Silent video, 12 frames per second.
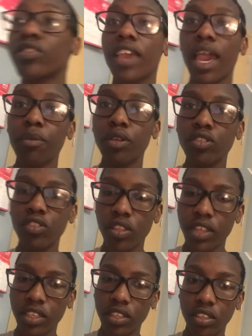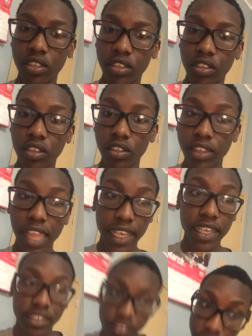scammers, so they,
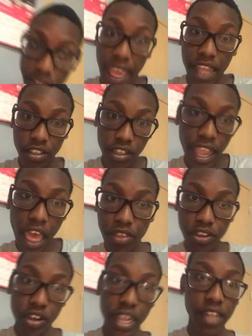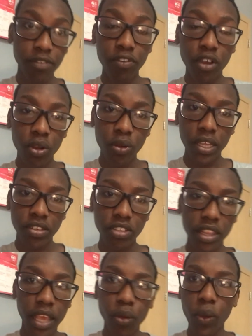like, gather your info
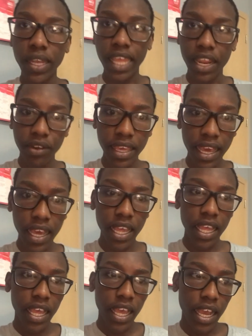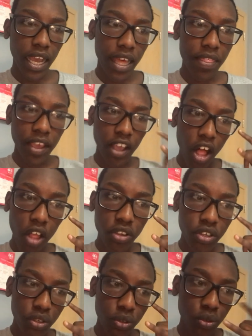into, like, one area. They call
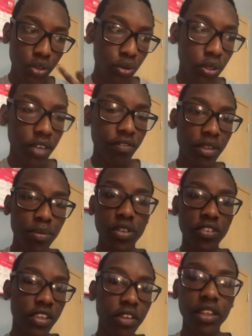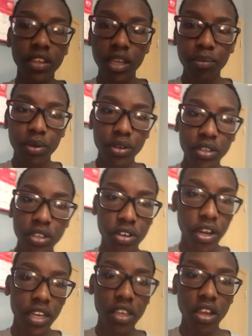you, you give them your serial number, your
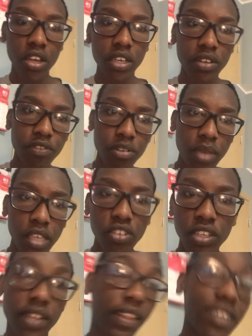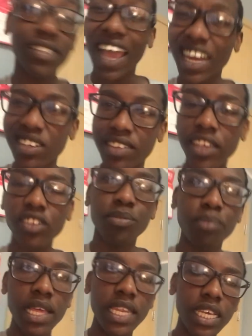credit card information, and they kind of take your
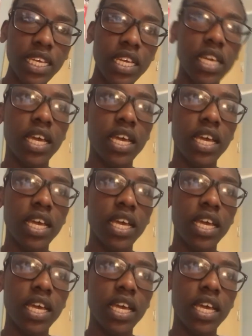money.